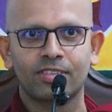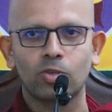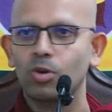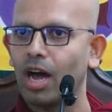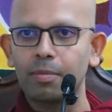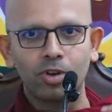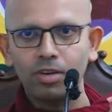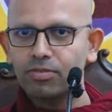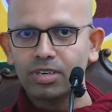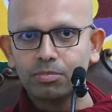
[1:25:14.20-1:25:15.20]
So I'm
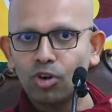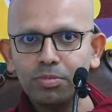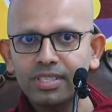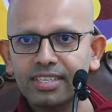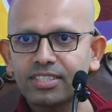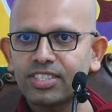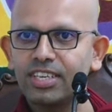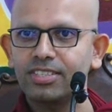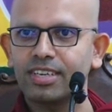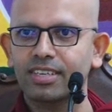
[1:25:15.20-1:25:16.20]
not for a moment then
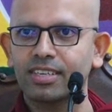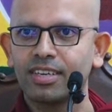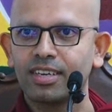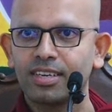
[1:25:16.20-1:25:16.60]
suggesting